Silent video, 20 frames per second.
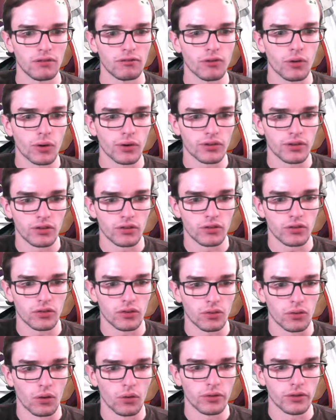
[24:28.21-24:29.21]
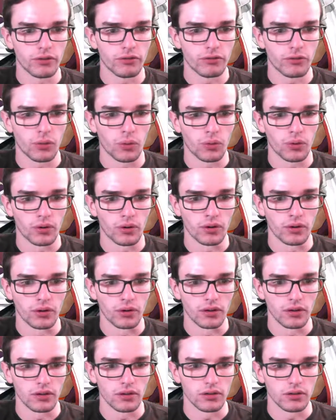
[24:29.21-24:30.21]
Of course, it's only for
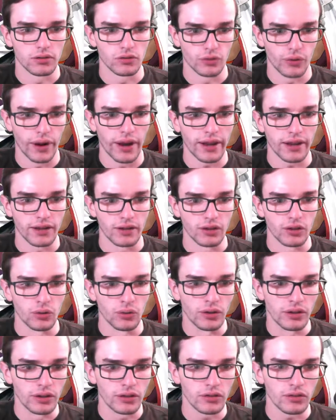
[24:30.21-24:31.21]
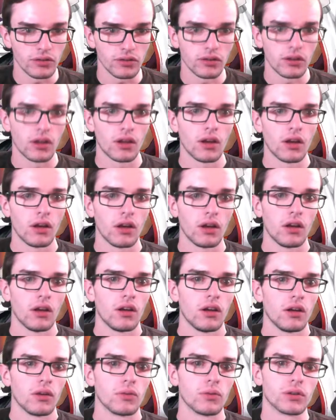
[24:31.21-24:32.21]
dragon units,
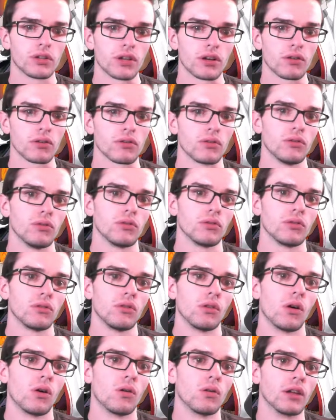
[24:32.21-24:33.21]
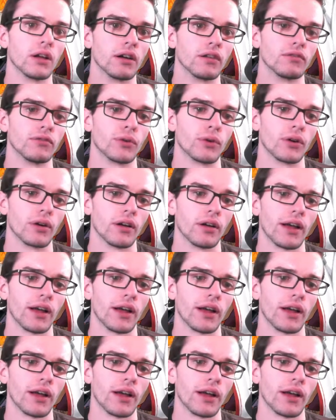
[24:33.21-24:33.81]
which I don't use a whole lot for.